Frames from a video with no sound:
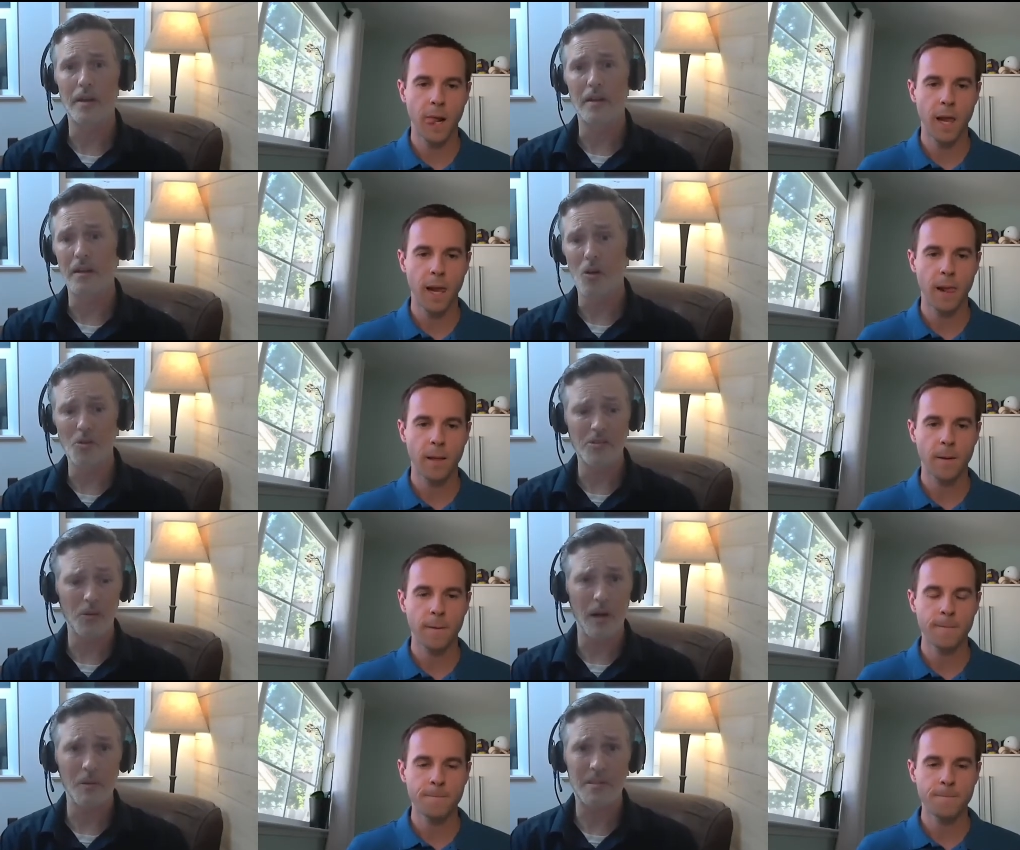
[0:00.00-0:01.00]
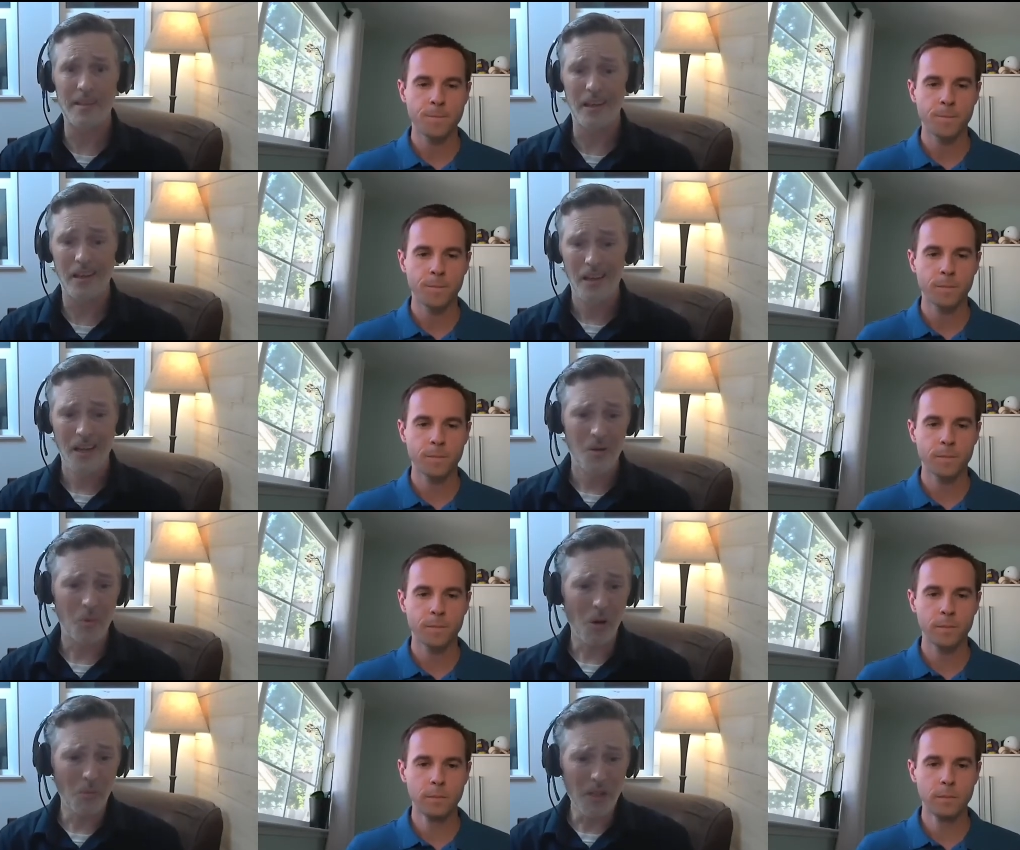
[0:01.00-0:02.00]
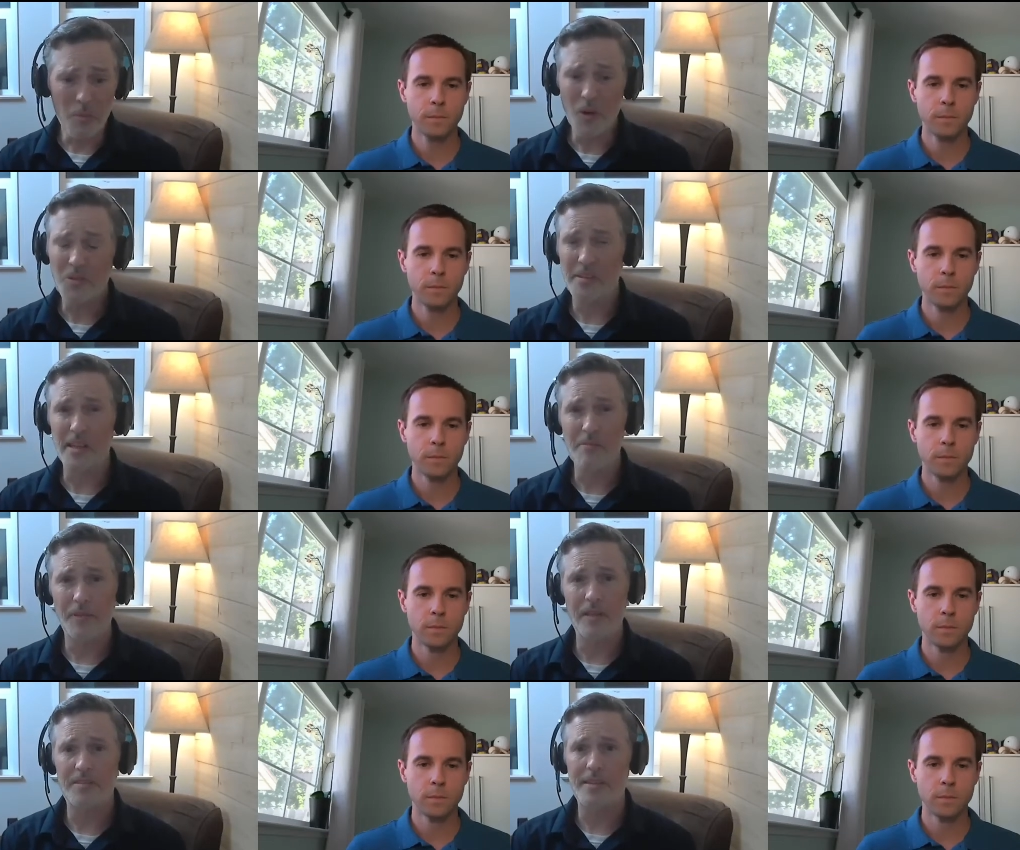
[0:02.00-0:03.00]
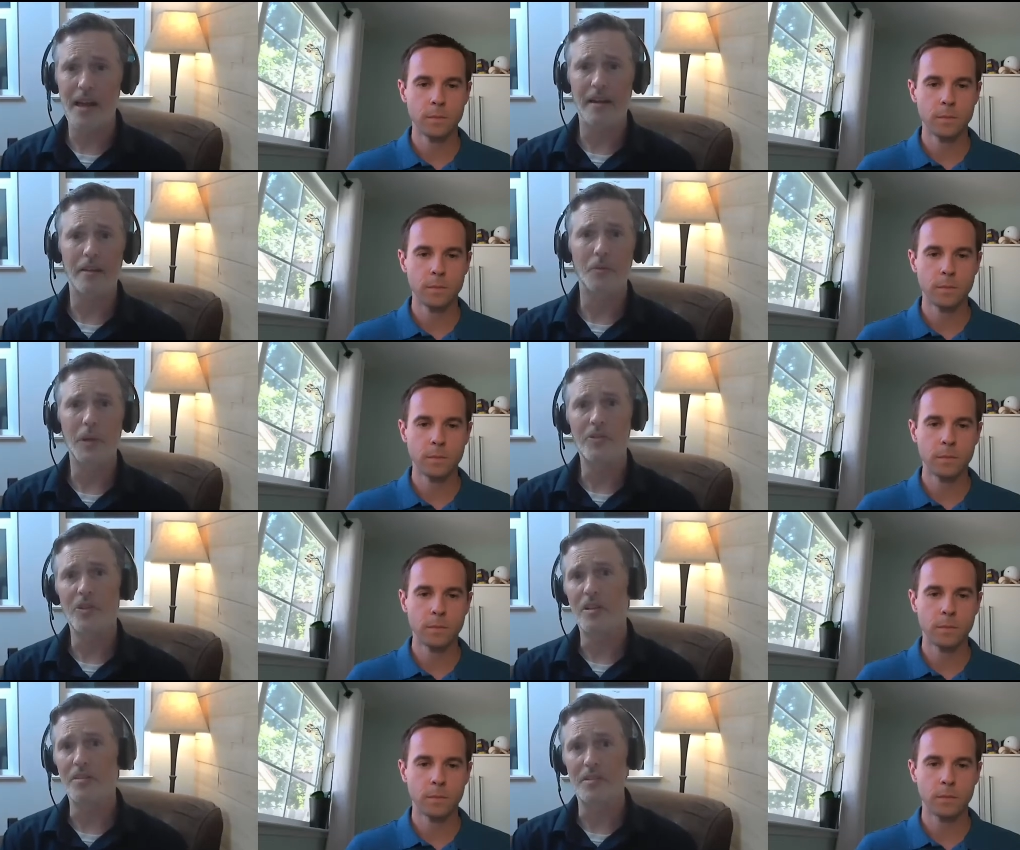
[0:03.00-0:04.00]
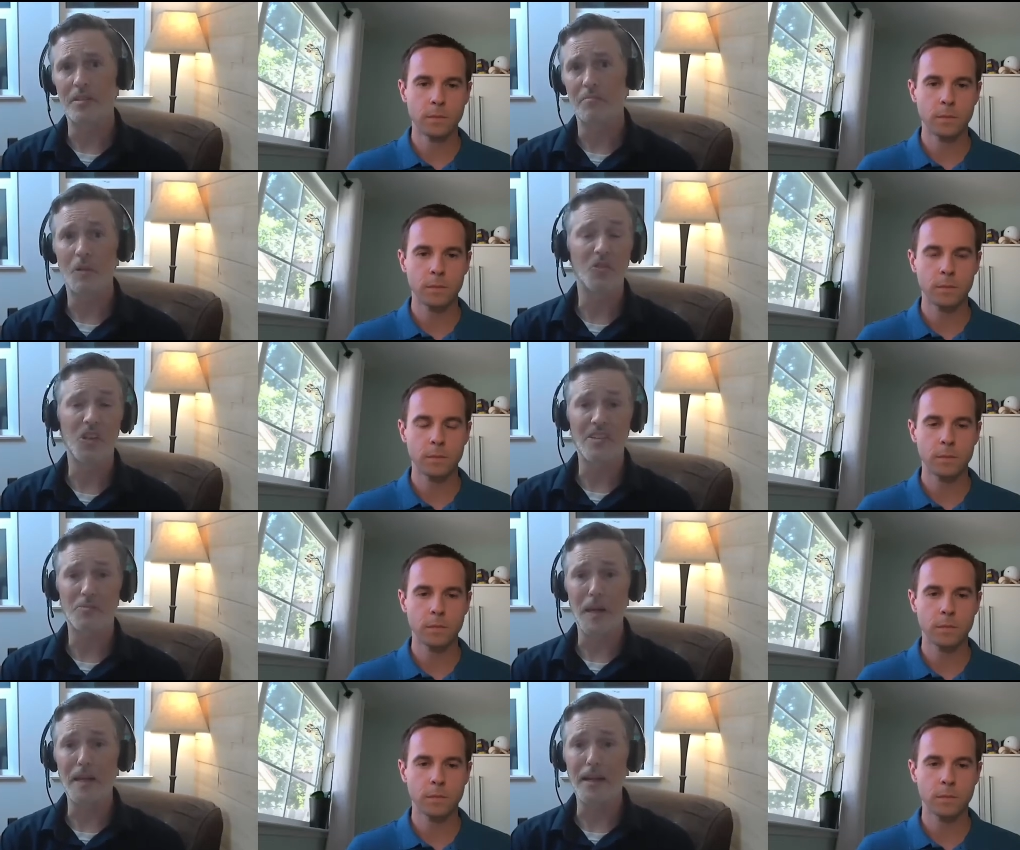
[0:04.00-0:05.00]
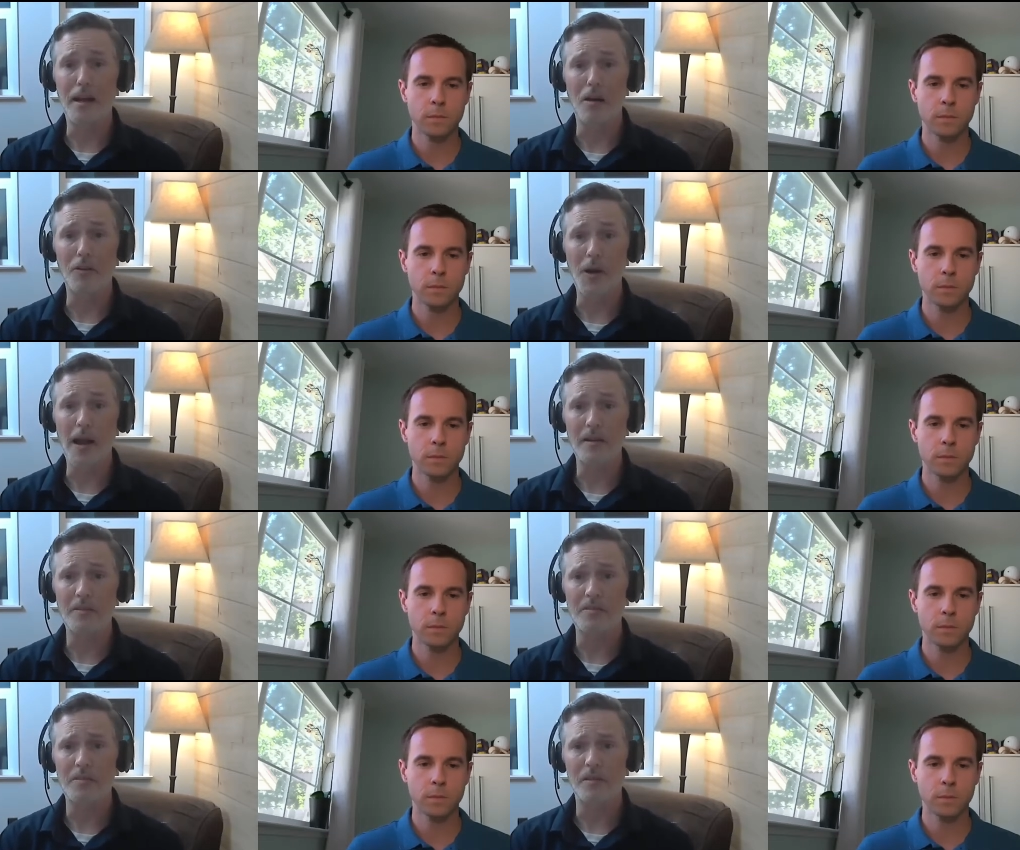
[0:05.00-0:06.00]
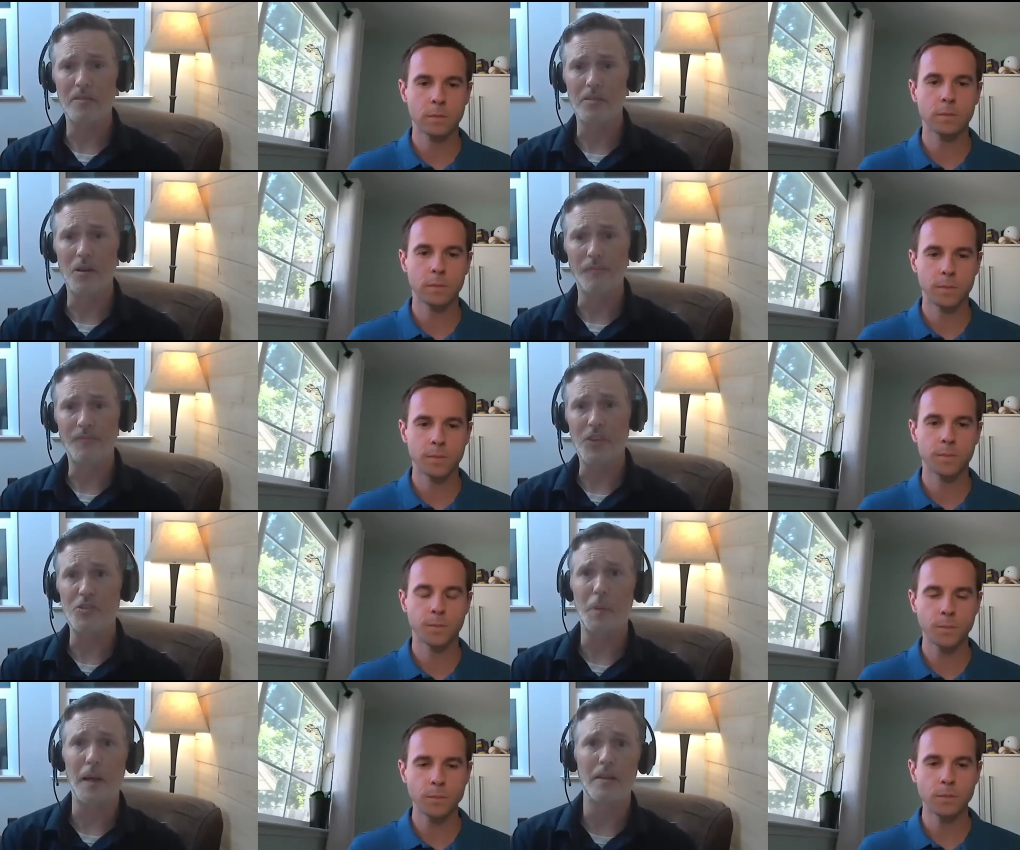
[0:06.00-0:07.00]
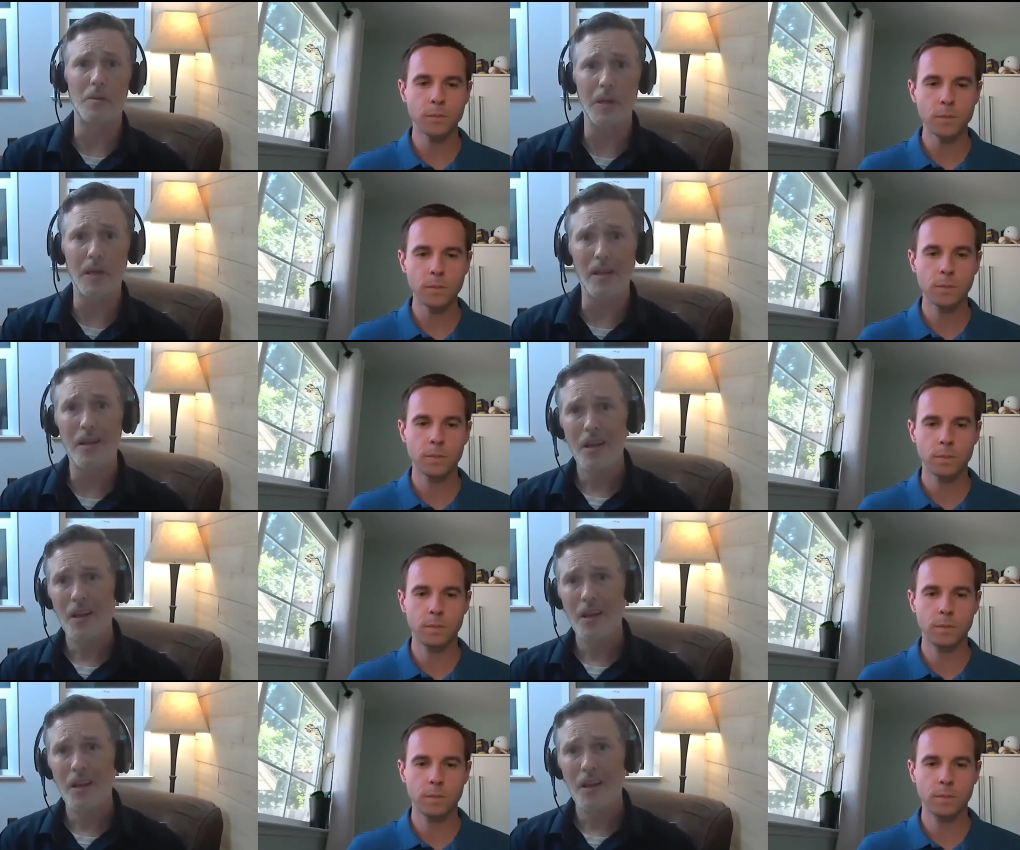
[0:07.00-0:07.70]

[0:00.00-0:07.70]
Speaker 1: And, and also I would say probably the most significant stat in the region is that there's less pending contracts. And so despite there being,